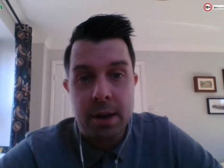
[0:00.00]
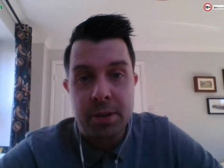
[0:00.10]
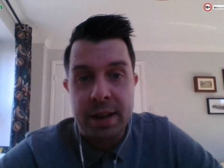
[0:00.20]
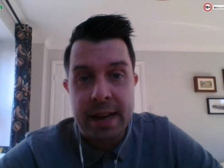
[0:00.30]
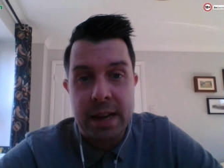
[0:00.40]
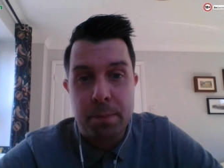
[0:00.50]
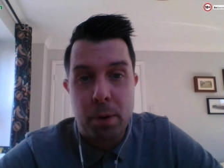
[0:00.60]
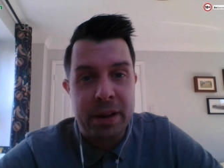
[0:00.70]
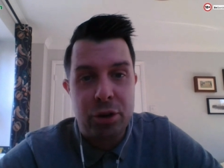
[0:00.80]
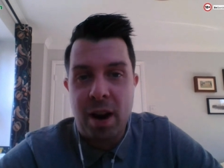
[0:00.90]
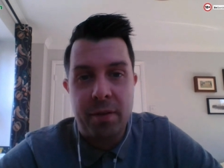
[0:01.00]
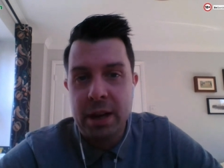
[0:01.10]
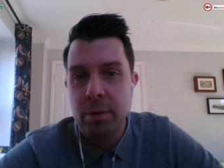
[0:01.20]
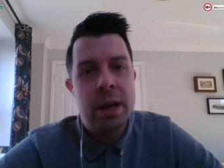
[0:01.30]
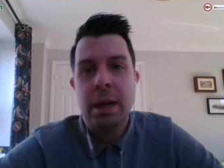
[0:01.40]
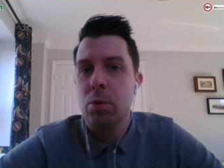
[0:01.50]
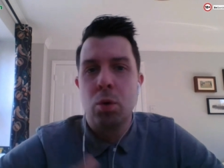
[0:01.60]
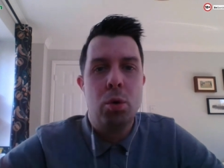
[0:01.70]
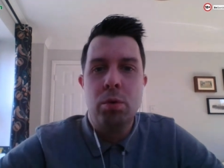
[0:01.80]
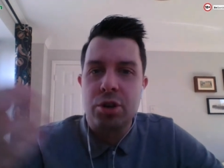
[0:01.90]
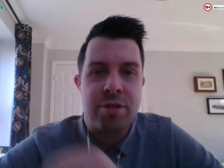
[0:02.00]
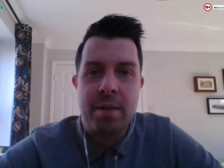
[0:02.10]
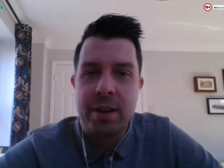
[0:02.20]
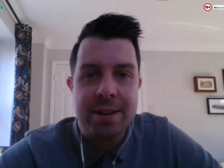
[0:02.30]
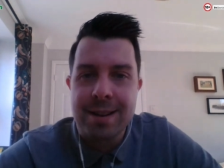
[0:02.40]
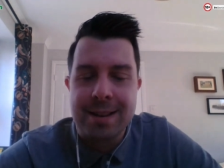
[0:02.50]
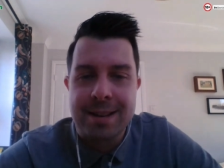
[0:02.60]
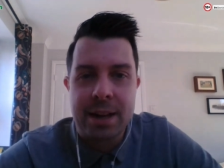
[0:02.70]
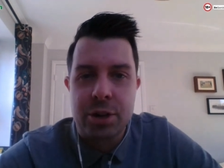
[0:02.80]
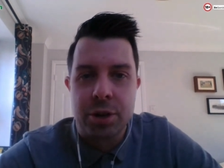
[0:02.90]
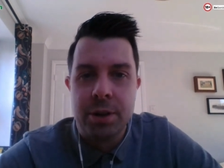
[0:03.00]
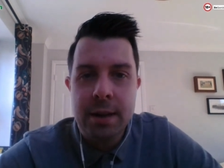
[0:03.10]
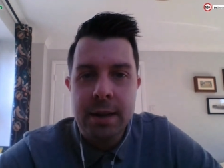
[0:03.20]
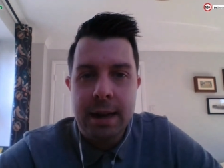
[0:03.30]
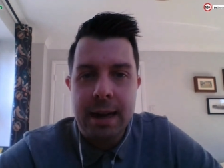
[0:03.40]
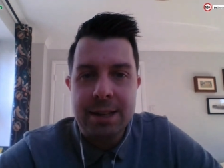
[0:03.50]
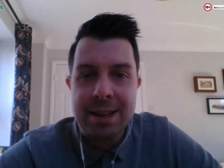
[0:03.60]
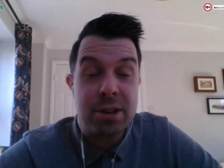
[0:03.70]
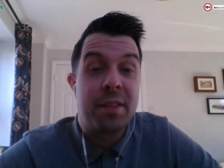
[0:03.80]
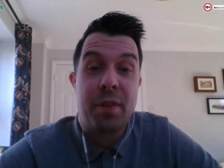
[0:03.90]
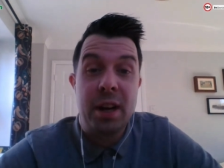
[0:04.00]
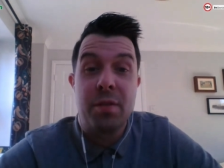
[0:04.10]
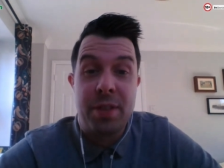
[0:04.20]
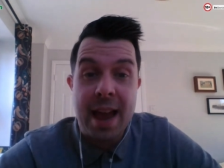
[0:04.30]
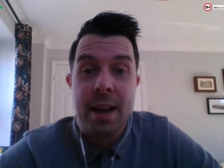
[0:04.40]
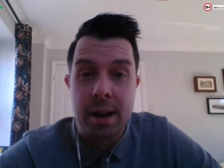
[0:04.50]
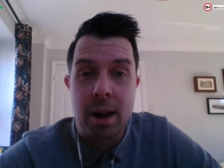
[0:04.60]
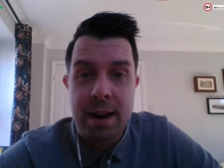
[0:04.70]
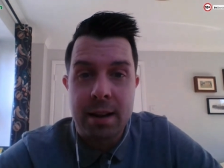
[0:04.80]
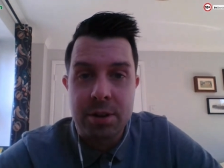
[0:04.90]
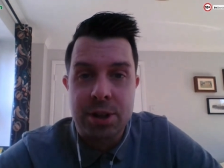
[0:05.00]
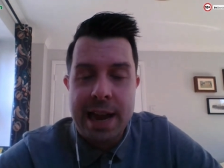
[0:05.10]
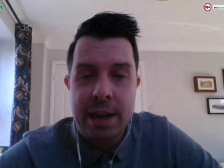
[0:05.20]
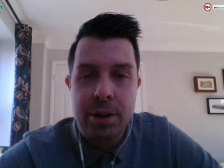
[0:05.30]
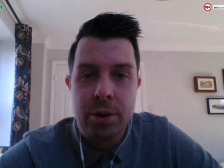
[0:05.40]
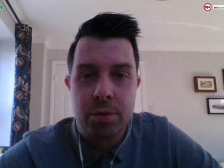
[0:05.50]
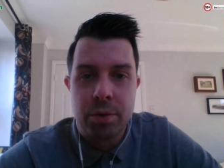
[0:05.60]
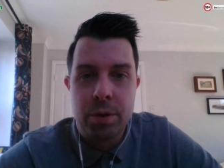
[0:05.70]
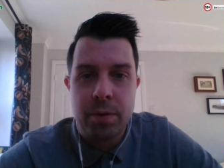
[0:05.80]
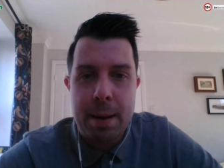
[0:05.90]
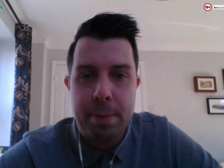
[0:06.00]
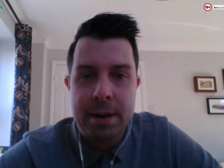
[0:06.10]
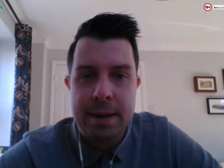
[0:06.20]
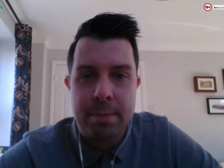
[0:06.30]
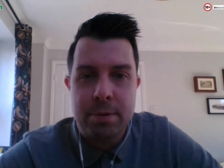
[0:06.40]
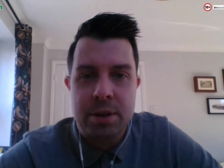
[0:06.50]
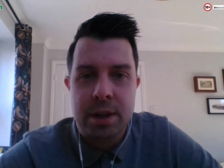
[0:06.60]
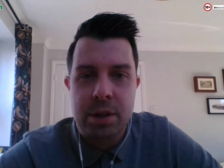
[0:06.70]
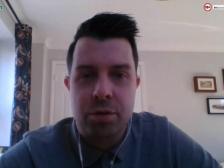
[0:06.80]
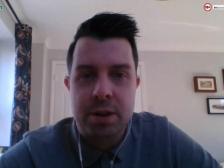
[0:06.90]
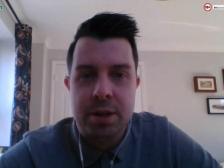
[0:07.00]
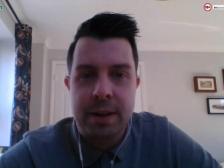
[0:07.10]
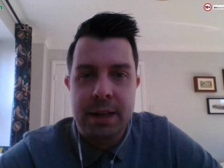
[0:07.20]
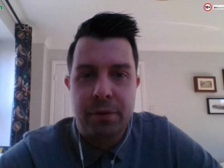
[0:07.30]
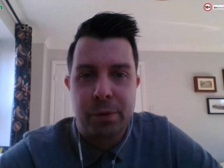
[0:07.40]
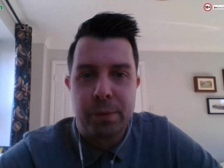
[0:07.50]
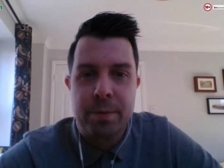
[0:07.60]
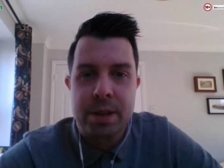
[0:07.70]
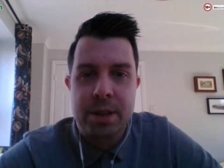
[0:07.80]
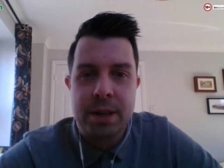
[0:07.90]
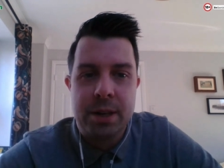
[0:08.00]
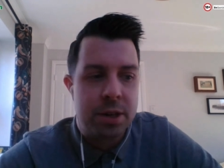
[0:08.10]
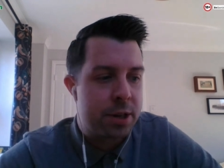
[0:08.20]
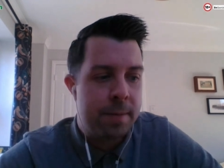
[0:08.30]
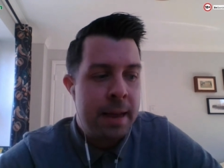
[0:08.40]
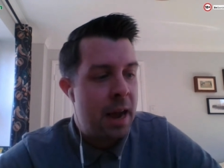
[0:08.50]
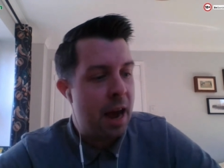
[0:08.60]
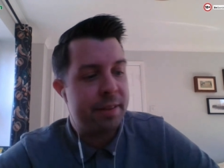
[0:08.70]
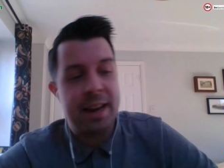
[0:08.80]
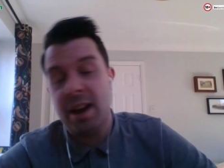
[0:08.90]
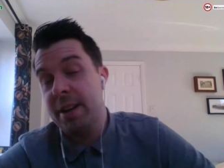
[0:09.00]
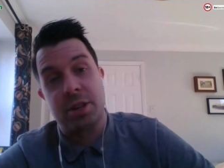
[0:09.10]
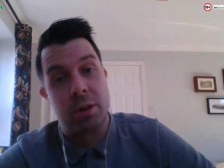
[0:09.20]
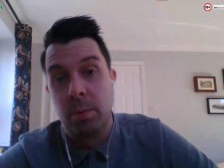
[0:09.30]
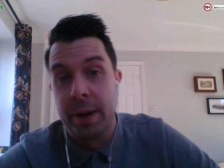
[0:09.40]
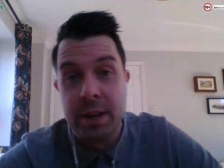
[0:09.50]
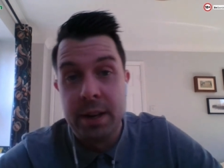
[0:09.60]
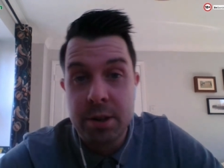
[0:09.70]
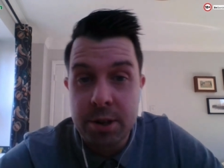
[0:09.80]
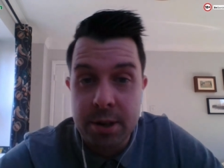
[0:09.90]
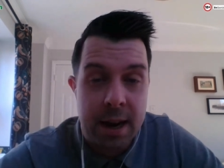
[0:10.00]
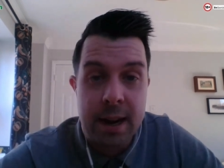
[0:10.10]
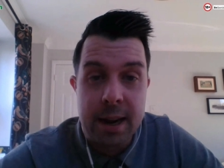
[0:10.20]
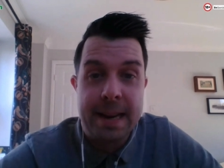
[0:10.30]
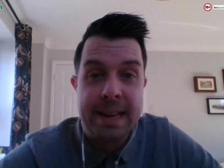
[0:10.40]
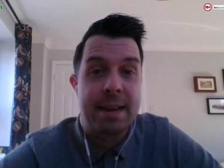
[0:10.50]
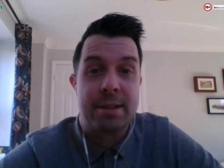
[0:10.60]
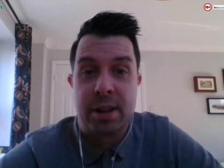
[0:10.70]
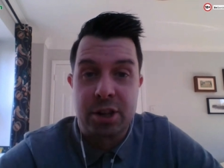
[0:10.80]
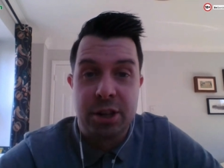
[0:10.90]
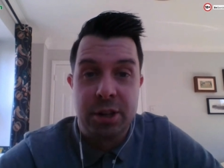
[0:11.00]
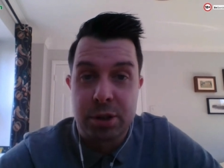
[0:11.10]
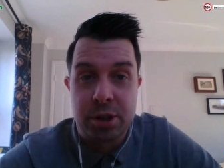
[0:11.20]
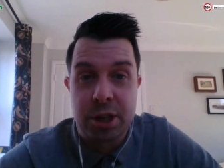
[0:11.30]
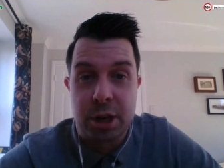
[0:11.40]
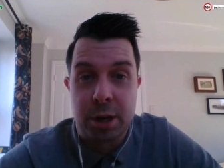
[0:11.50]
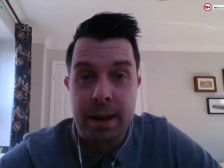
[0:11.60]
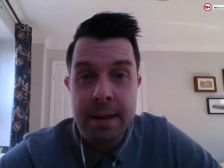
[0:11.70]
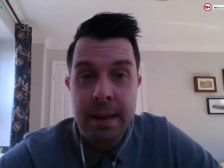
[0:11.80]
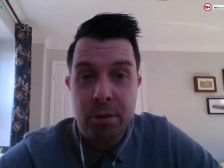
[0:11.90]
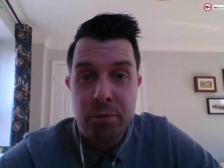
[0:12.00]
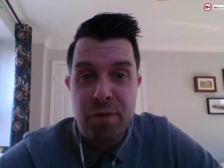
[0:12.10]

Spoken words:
And I think he could probably travel. He'll always travel into contention. It sounds like, funny enough, they're going to go down the staying hurdle route with Abracadabra as they're going to try something different with him this season. So I think Honeysucker wins. It sounds like she's going to be